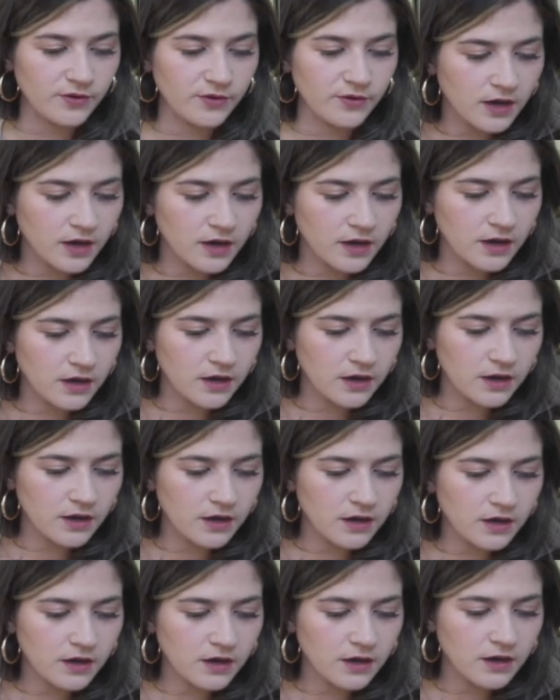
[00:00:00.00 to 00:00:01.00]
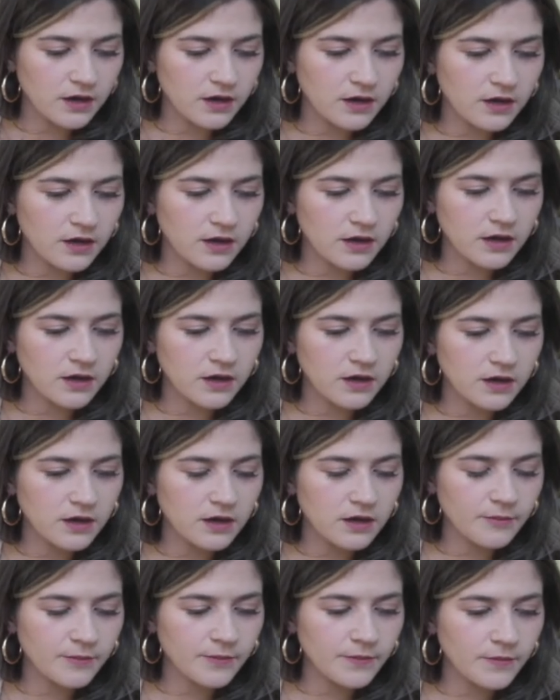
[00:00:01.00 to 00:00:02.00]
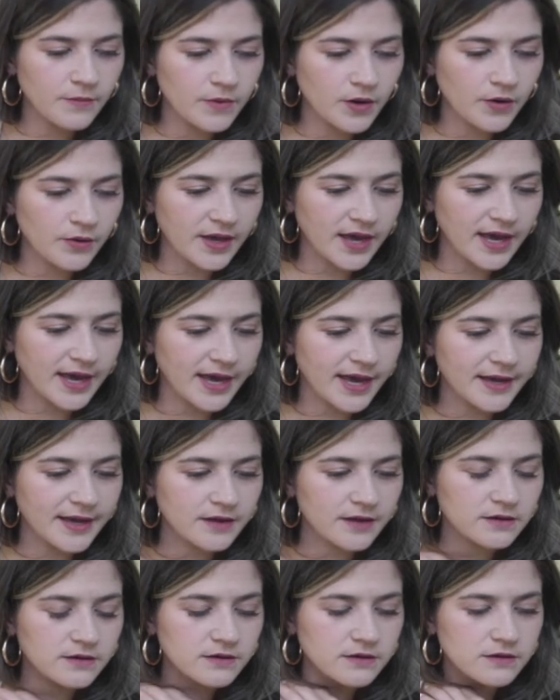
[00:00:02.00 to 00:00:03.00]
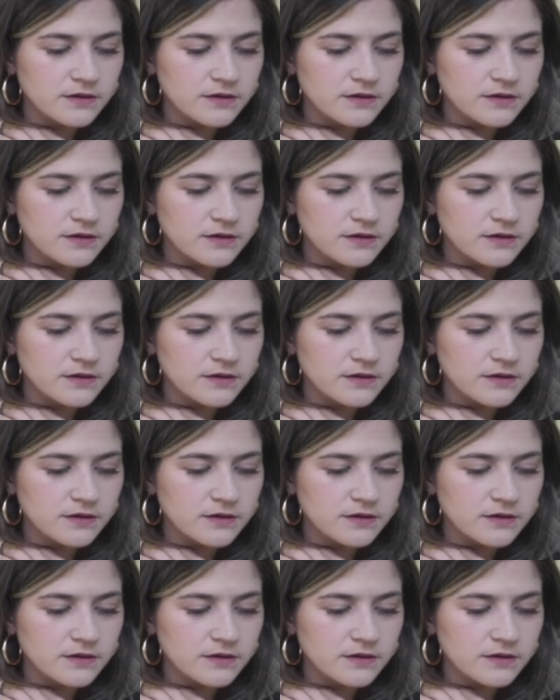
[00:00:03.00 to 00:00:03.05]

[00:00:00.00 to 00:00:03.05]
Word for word: Okay.